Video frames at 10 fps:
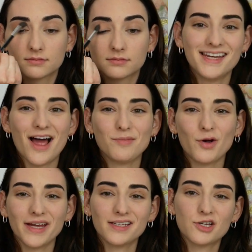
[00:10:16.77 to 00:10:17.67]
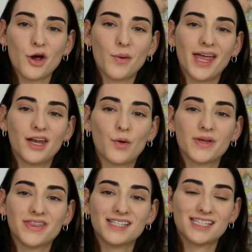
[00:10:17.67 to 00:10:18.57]
Now I'm going to go in
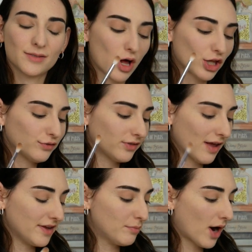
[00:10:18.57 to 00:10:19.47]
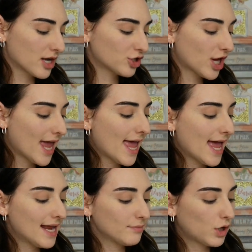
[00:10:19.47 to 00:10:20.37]
with this smaller fluffy brush,
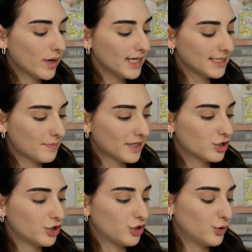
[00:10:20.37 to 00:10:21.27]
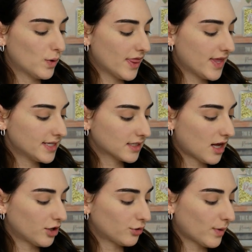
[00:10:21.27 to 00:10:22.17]
and I'm going to dip into this
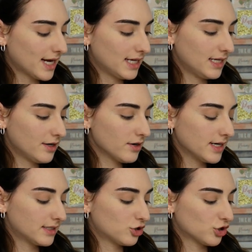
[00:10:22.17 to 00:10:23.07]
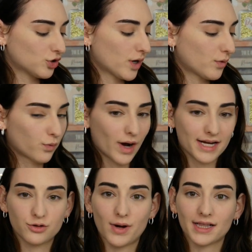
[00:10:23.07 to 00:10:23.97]
color right here. It's just the one
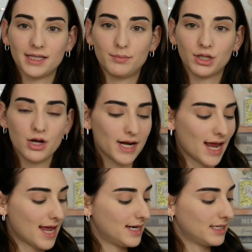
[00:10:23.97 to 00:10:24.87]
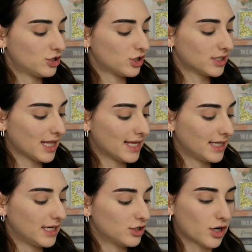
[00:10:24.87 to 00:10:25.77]
right directly below it, and it is just
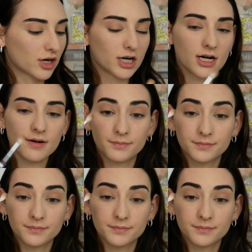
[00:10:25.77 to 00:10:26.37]
slightly darker.